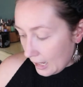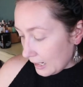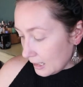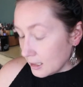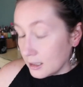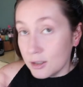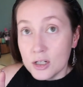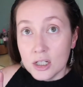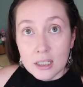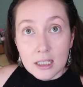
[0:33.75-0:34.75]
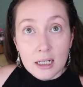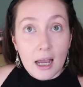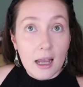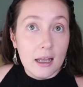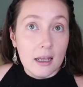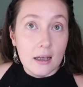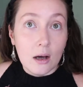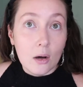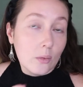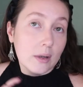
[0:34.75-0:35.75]
and usually I
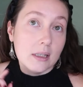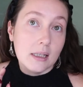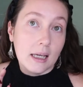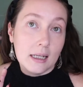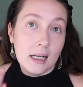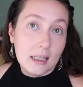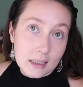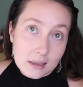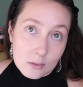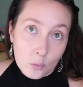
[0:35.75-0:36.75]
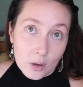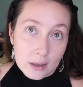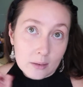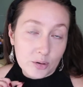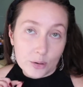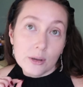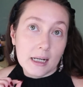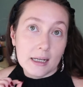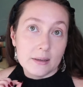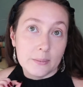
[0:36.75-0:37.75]
always get at least one broken
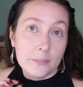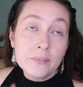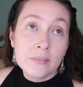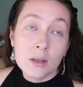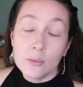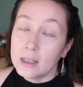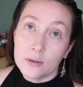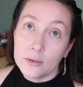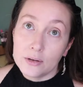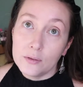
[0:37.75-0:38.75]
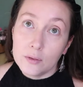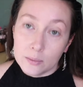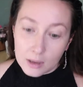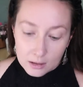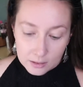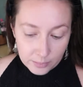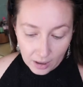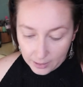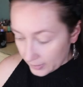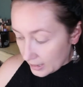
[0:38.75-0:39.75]
item when I order from
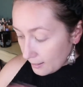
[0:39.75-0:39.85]
ColourPop,